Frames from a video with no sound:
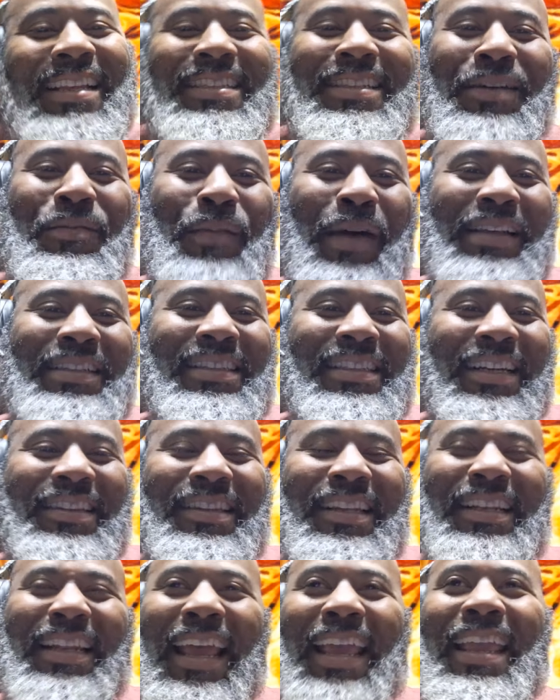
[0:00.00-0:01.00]
at some of my stuff
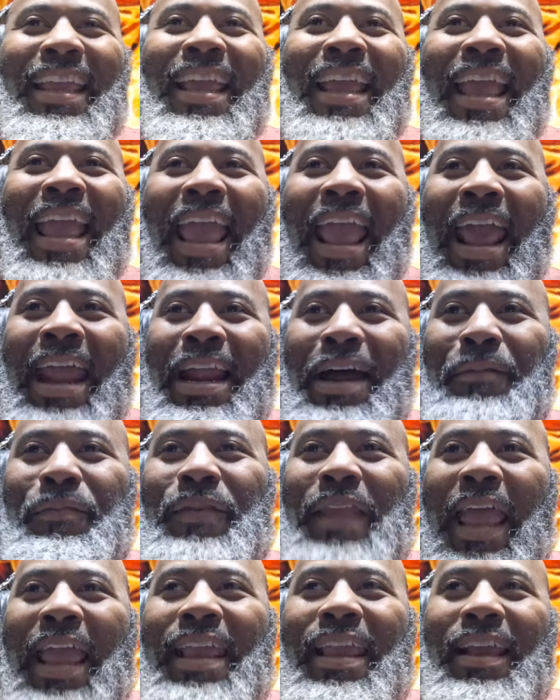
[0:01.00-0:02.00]
today, and I'm
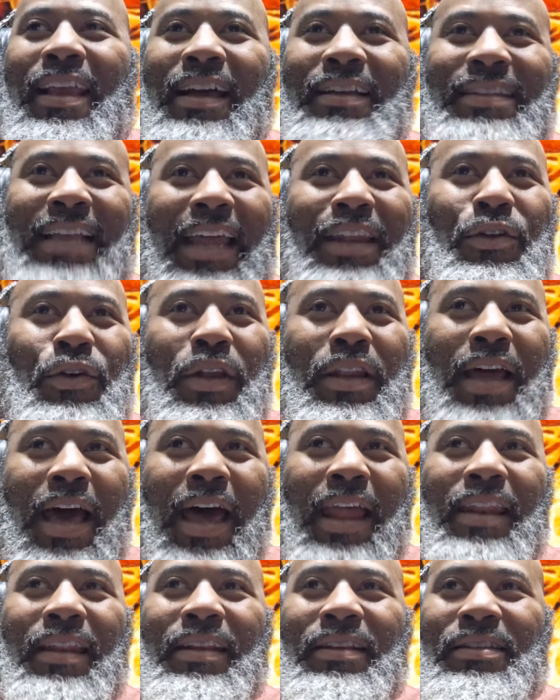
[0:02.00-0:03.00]
thinking, because I do a
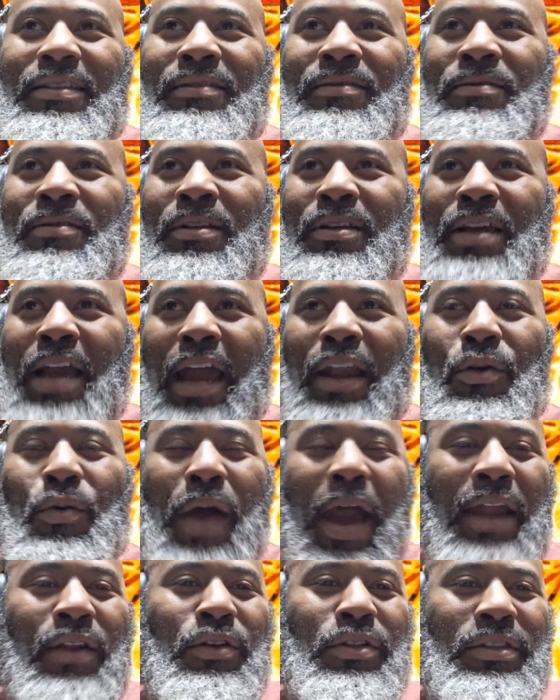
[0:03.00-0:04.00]
lot of this
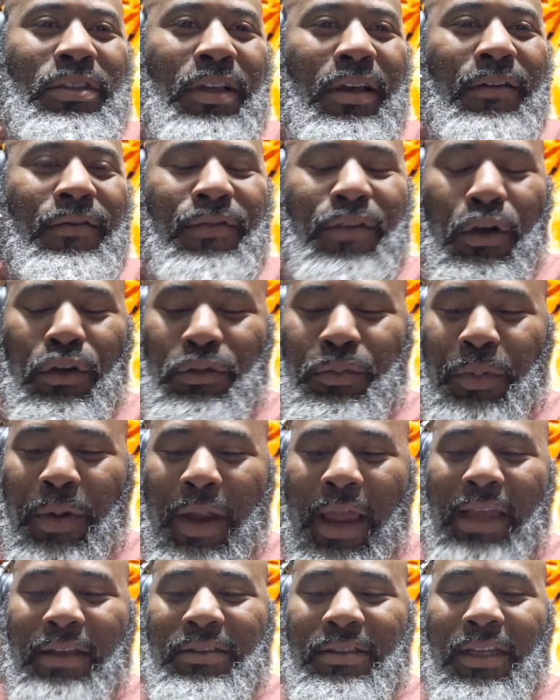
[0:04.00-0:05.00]
Colorado stuff, Coach
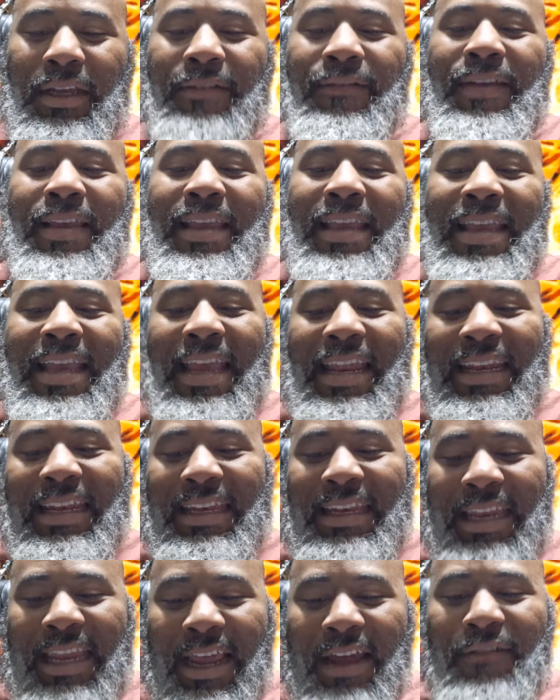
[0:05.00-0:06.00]
Prime stuff,
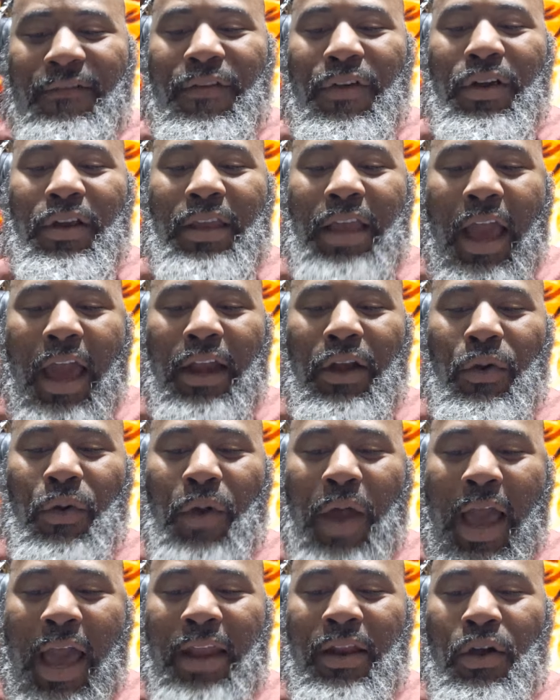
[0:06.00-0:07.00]
Denver,
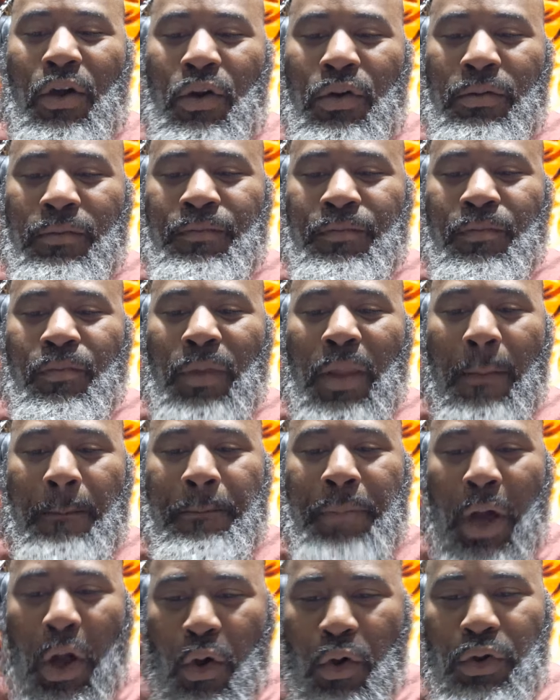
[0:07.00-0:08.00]
Colorado,
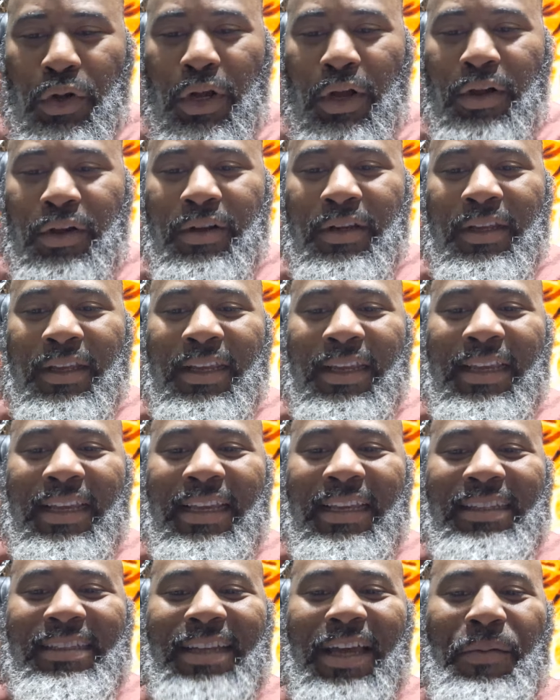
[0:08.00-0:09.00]
Boulder
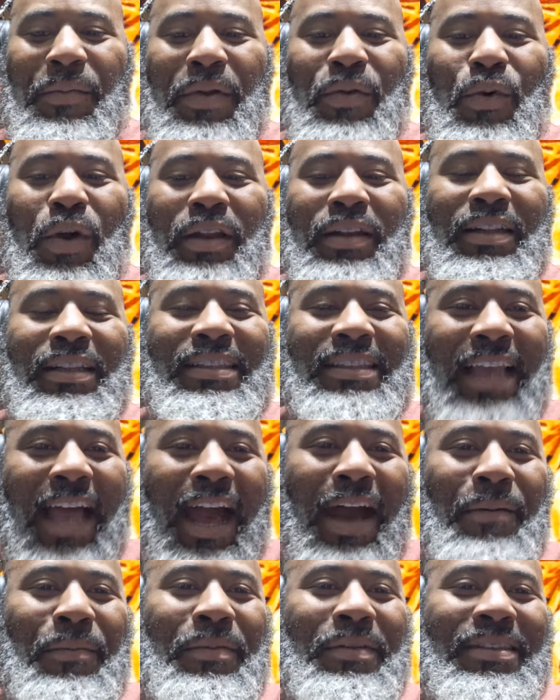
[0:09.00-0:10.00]
is gonna be one of the
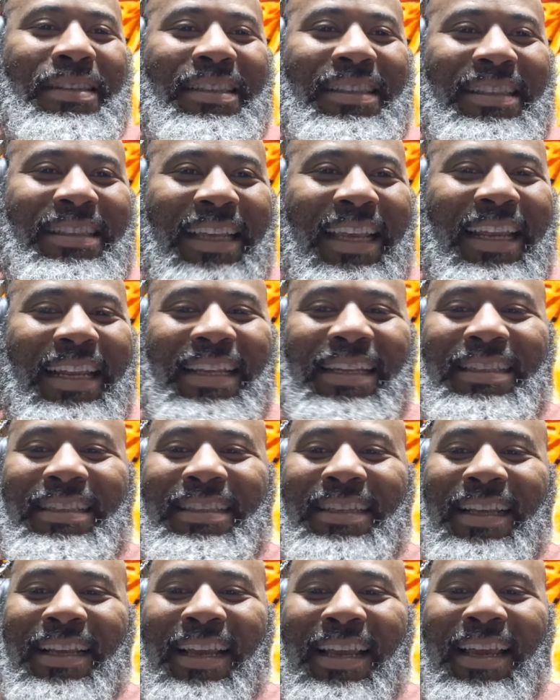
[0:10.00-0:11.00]
top
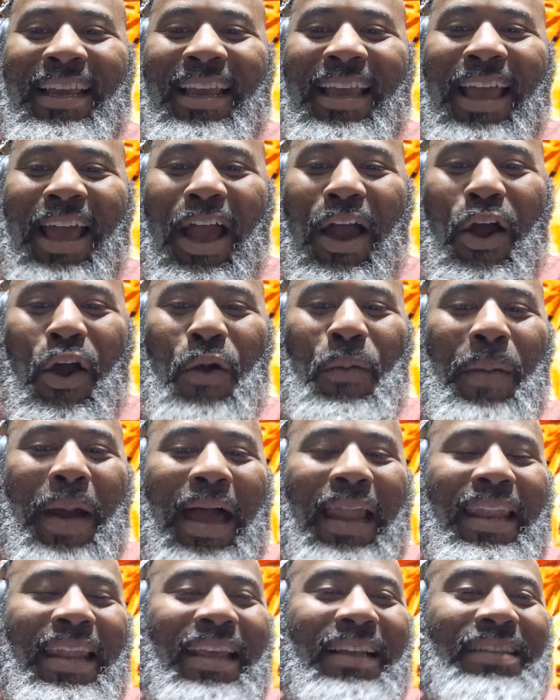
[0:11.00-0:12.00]
cities on
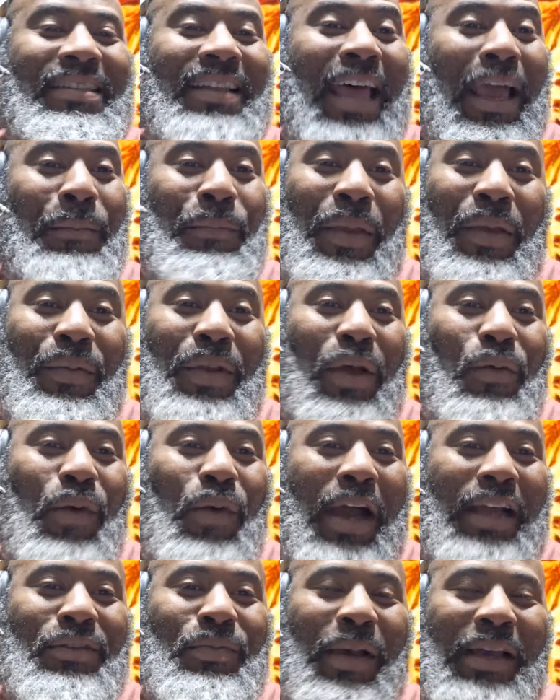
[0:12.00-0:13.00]
my list. Like people that
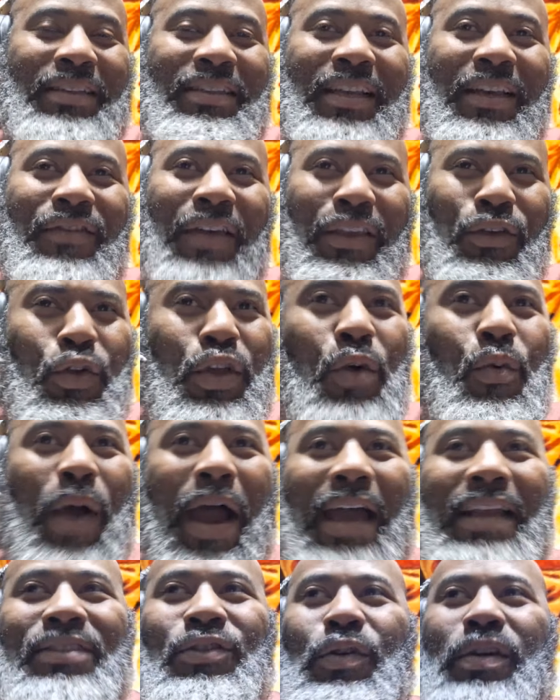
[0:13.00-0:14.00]
watch my stuff. Like you can
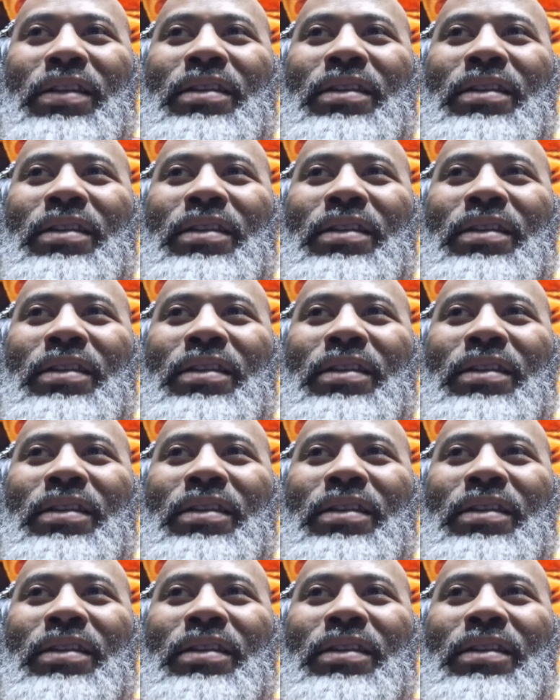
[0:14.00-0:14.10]
watch, you